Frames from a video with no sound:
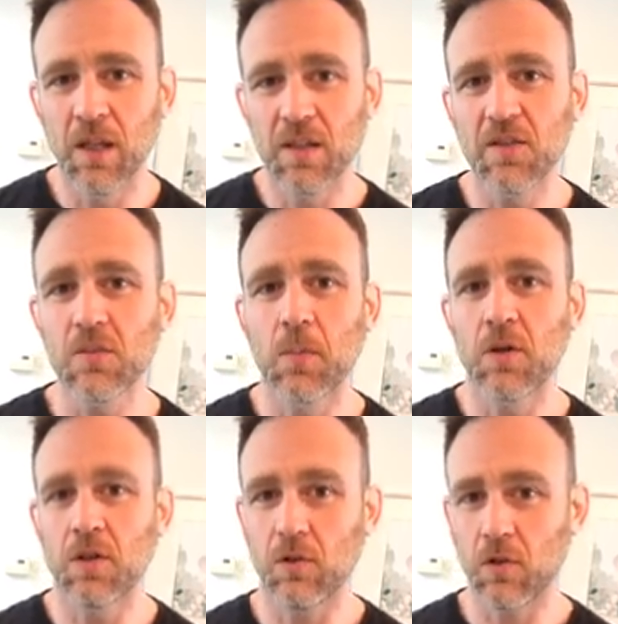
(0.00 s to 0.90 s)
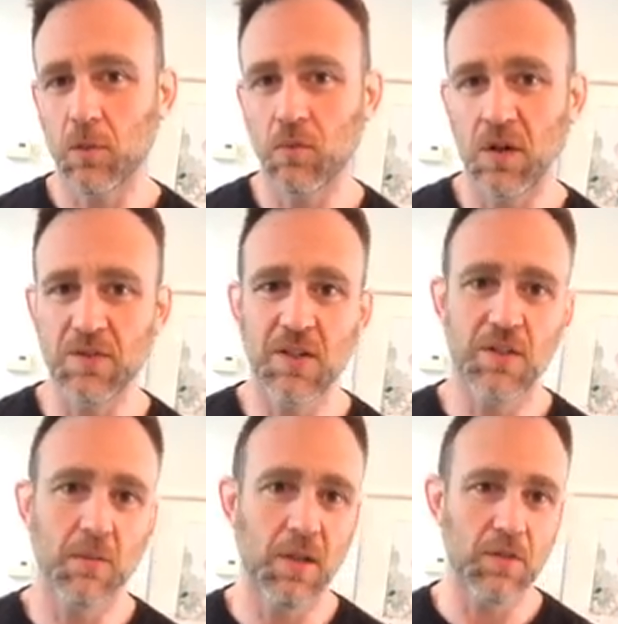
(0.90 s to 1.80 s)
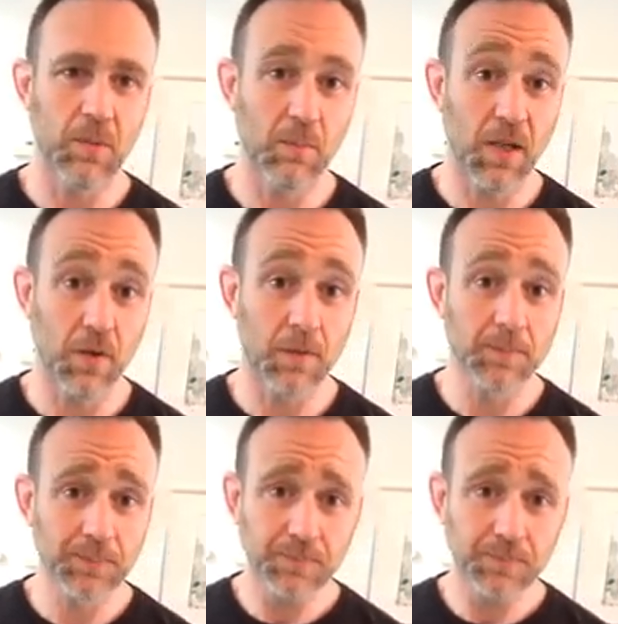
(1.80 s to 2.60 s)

This is part of the learning process that makes me better.